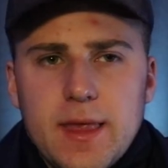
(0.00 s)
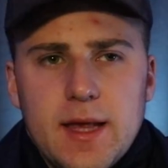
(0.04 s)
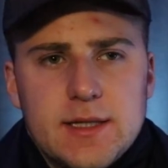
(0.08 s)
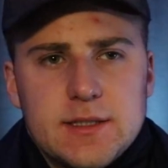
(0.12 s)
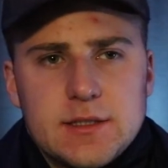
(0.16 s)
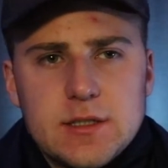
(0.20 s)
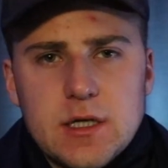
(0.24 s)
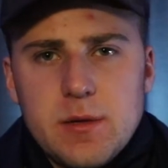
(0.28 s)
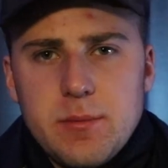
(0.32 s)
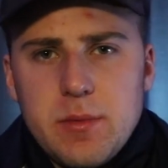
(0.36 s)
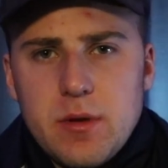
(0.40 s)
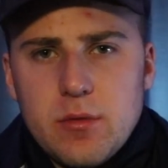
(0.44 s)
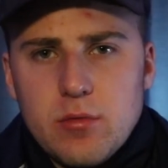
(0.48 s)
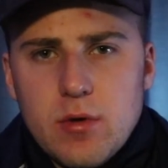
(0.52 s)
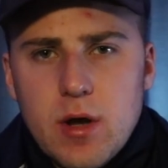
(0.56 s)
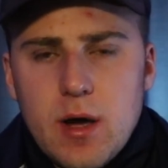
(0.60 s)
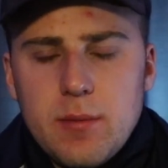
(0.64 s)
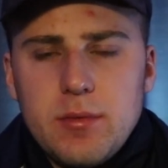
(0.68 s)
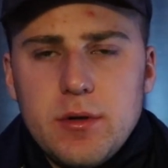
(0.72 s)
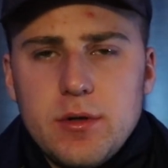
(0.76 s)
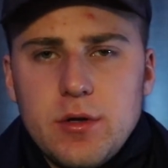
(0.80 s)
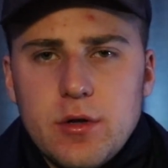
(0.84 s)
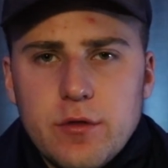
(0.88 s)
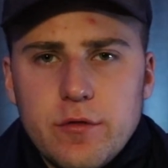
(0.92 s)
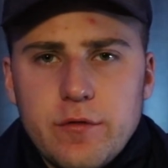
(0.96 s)
It's gonna be
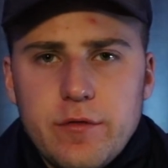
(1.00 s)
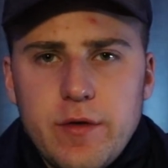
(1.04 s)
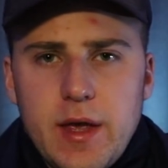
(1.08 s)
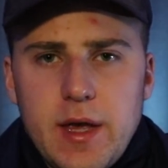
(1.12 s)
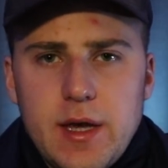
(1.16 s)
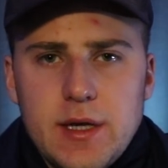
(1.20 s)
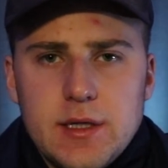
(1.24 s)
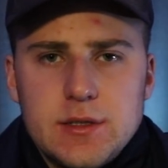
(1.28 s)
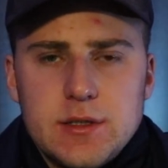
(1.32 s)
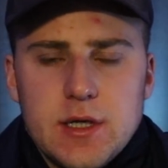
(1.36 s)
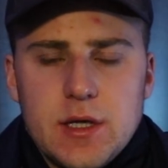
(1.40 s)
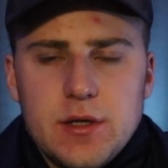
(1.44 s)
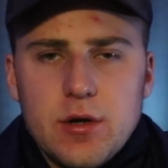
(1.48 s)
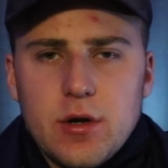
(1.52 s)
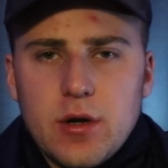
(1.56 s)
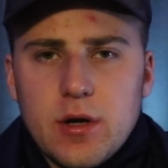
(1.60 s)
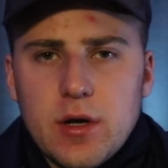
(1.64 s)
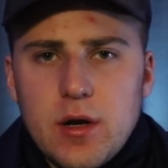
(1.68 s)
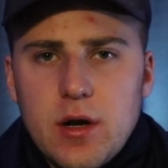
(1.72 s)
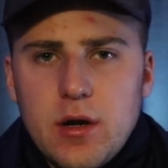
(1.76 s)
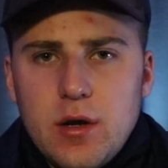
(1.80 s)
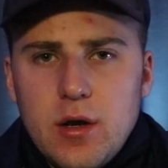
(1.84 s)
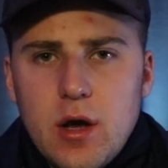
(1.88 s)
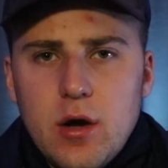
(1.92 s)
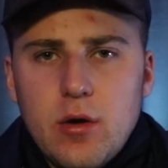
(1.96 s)
rubbed in your face, and you're
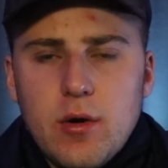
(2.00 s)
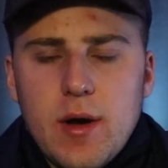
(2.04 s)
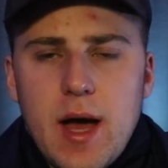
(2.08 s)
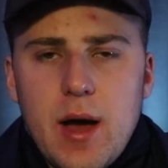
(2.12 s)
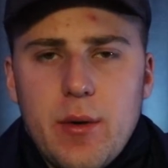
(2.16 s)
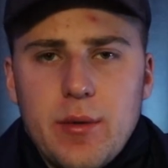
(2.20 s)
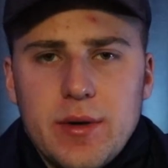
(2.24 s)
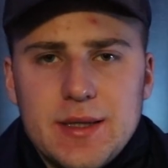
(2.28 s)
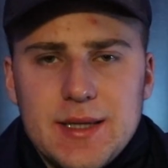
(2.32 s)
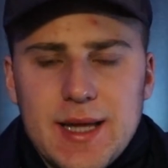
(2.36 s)
gonna know how